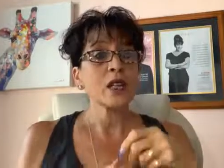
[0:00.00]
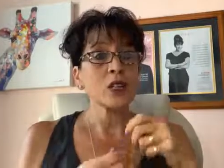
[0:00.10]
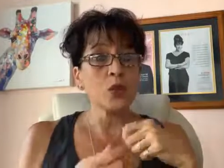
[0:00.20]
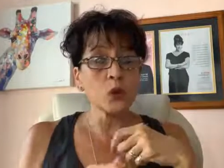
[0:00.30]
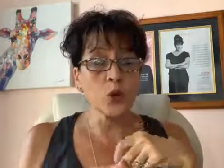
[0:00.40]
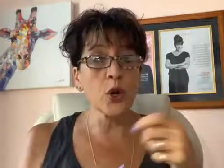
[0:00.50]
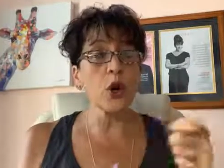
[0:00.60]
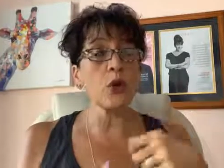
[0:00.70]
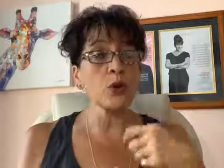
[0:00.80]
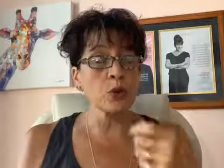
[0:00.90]
you
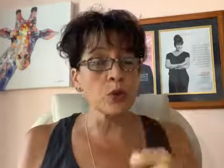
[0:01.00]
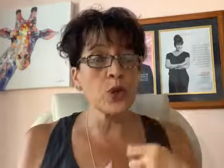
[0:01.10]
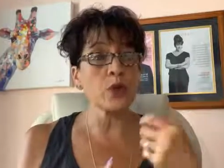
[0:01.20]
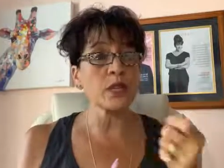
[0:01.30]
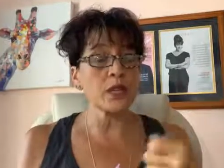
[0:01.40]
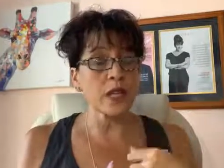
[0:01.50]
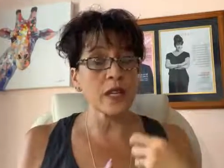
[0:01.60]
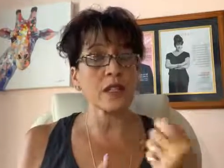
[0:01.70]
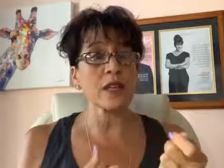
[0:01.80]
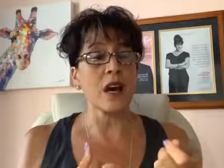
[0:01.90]
go through those
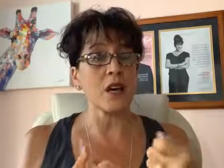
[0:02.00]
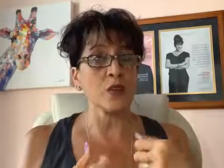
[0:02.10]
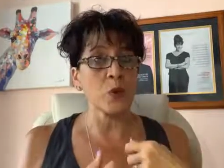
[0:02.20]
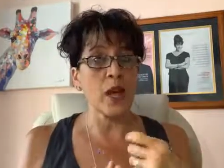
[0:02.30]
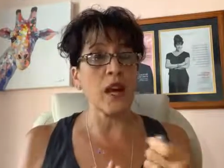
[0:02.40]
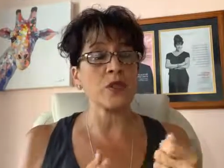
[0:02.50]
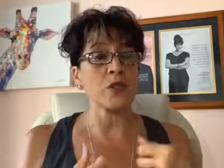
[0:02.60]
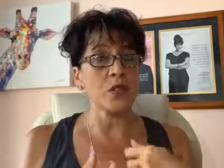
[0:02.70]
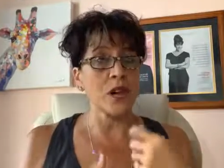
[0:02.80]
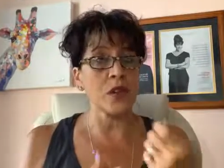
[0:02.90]
index cards one after
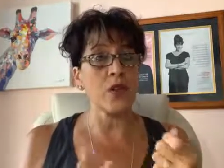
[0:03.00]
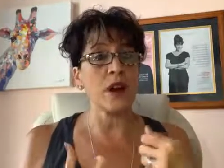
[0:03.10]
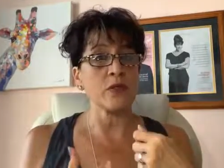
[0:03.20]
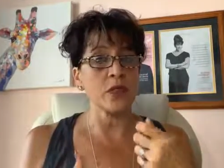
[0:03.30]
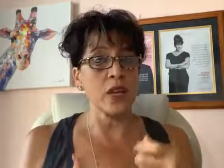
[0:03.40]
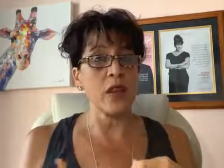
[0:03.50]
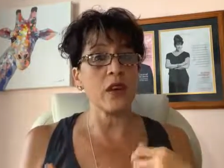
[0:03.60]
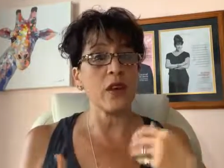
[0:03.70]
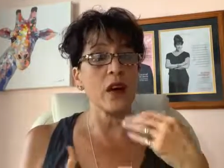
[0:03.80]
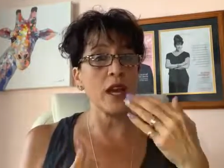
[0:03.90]
the other,